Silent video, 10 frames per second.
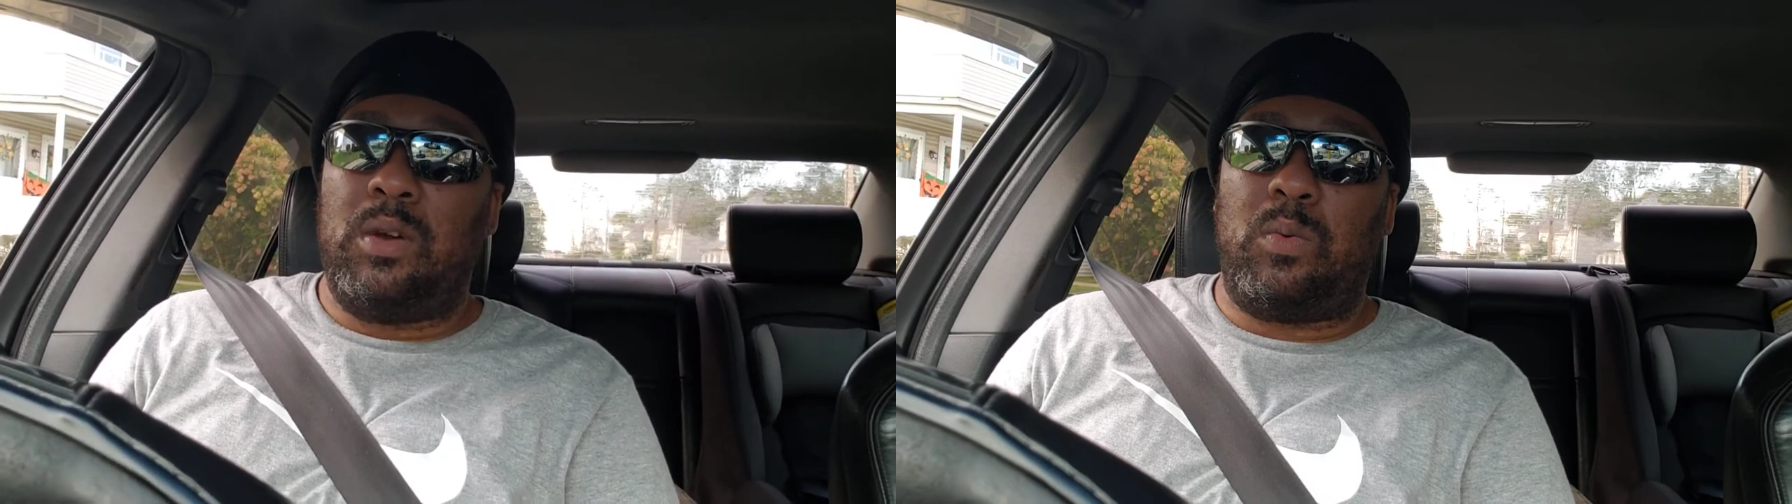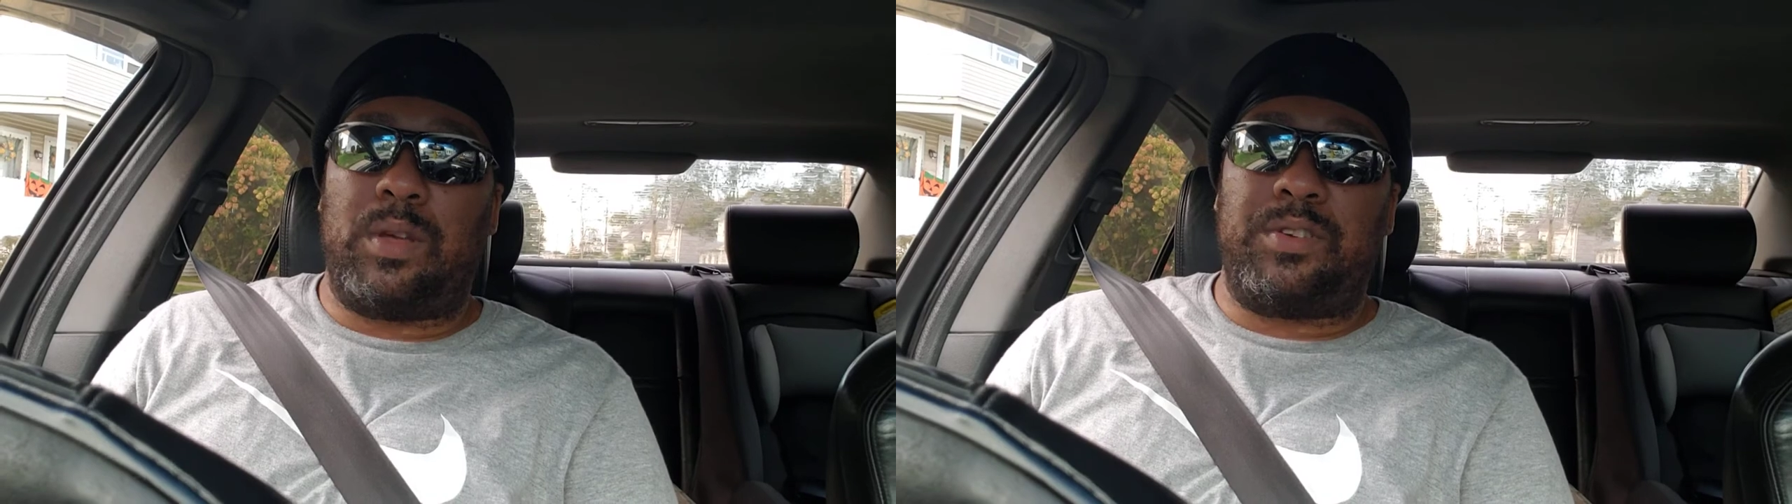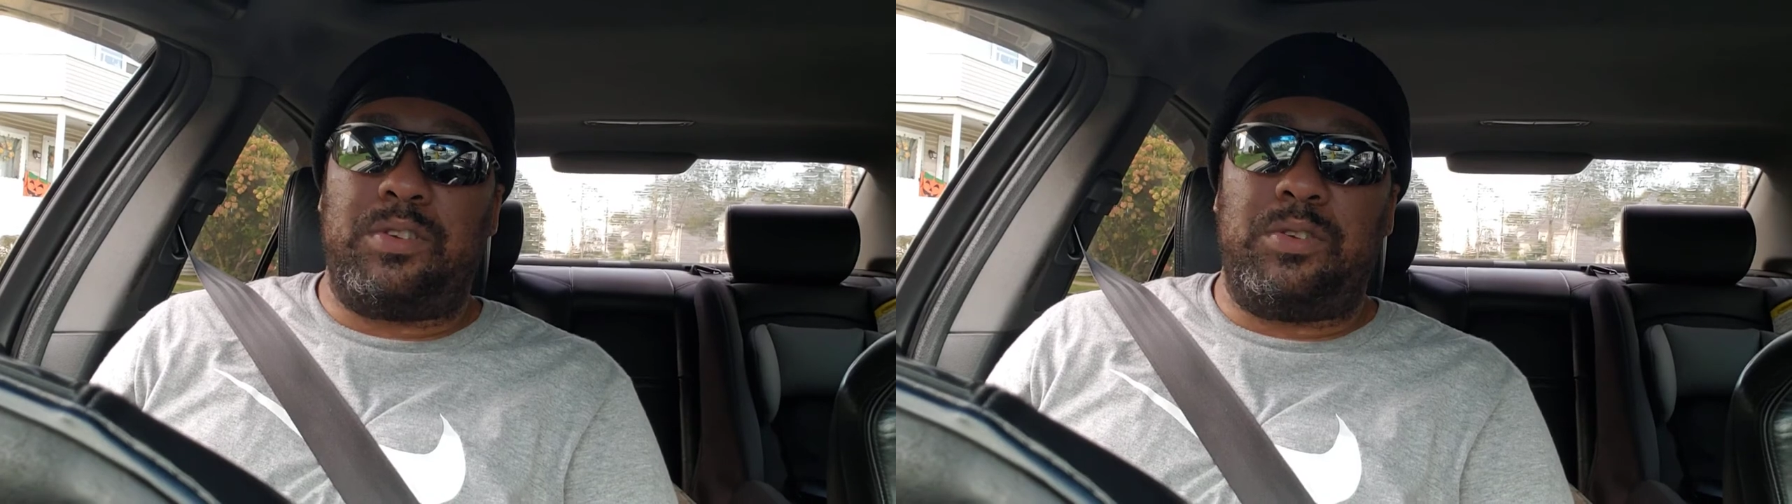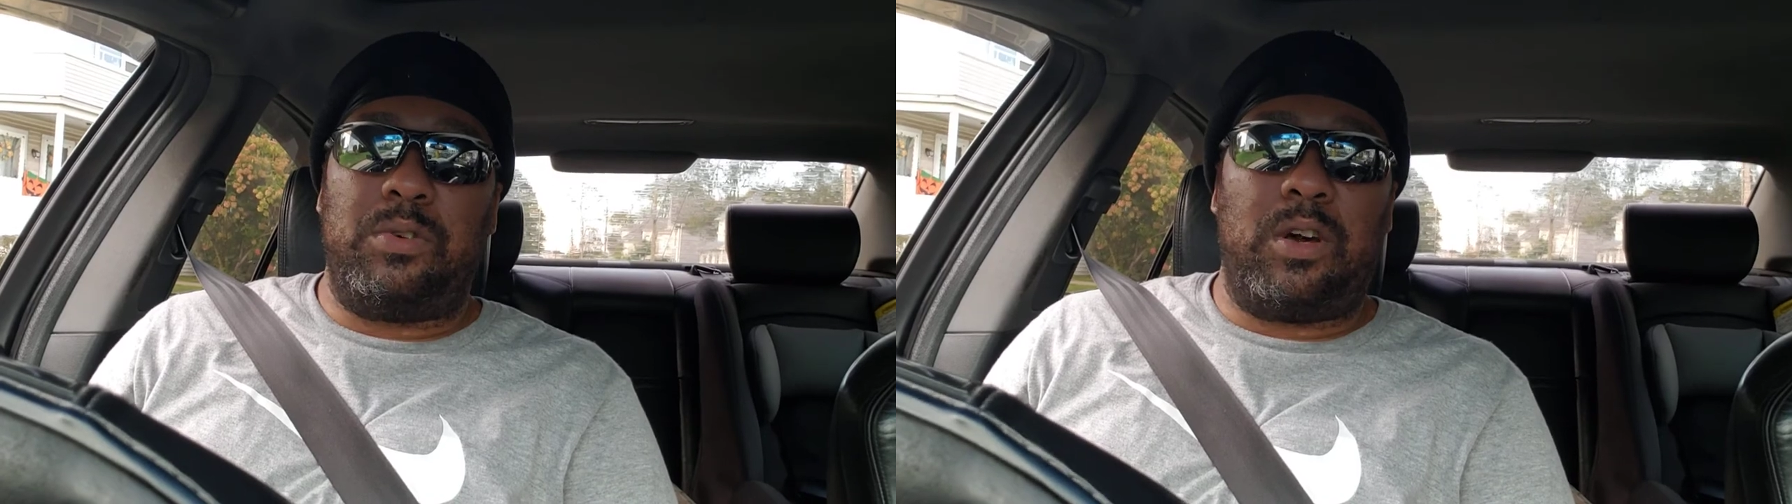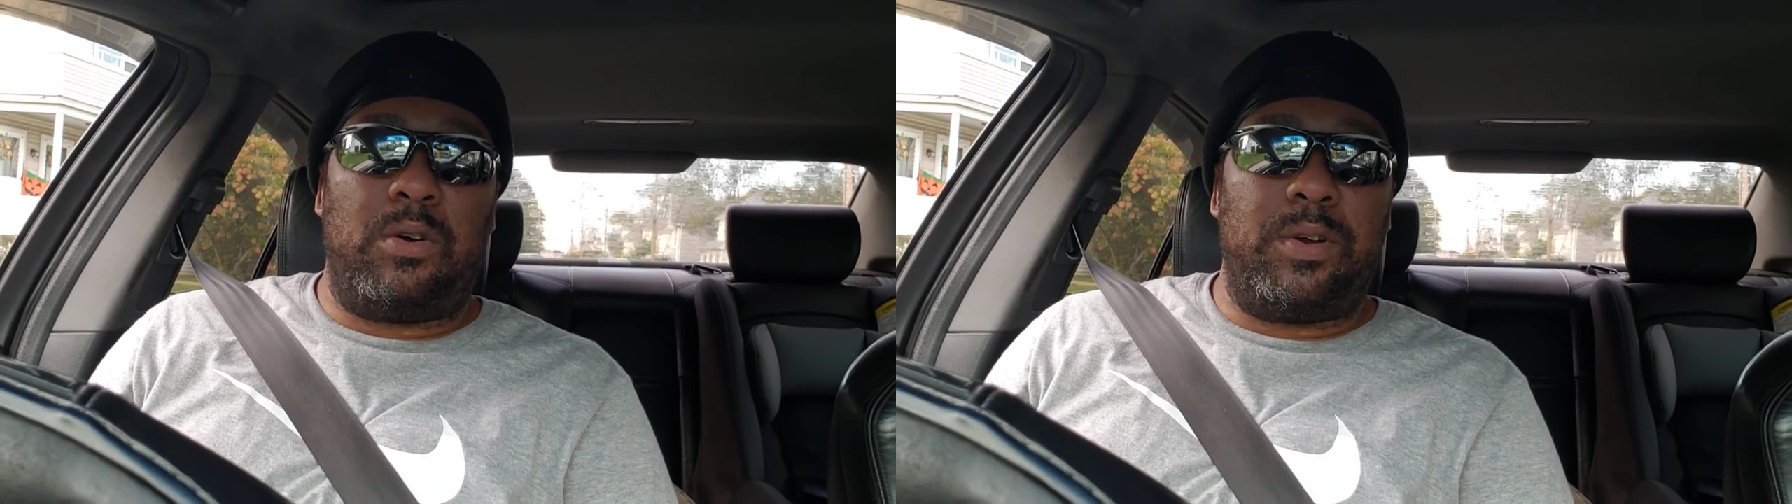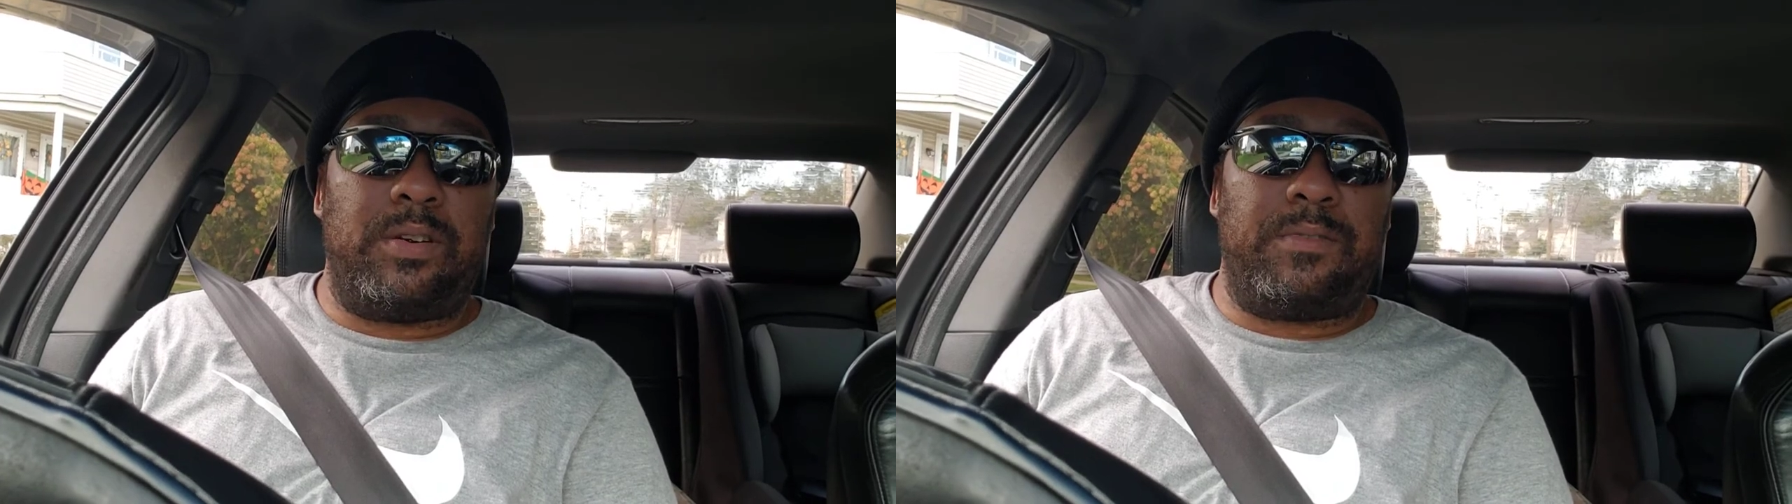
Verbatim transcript: whether you go in